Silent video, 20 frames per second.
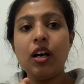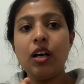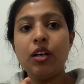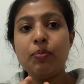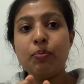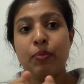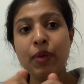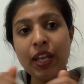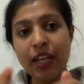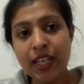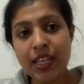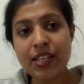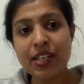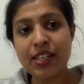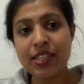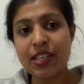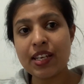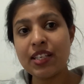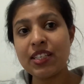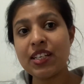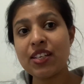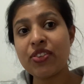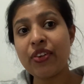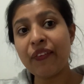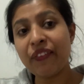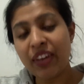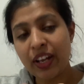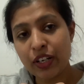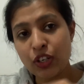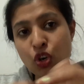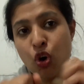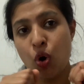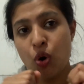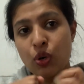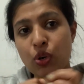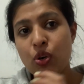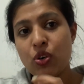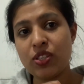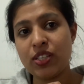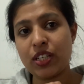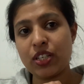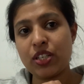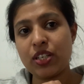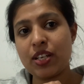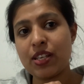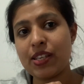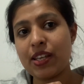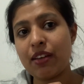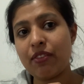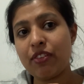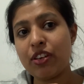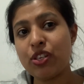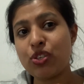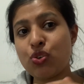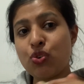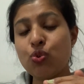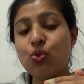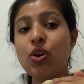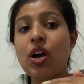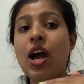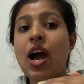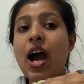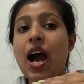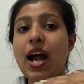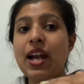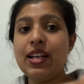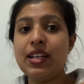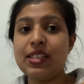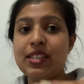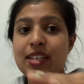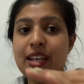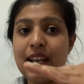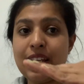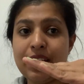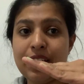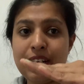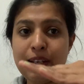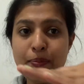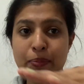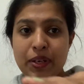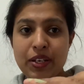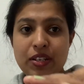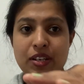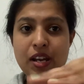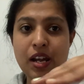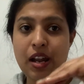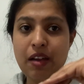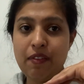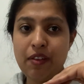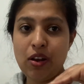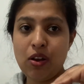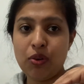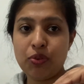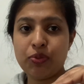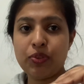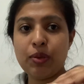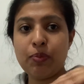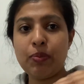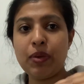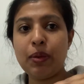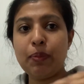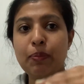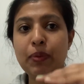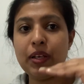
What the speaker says: many researchers have done cross-sectional surveys to understand the depression level of the people,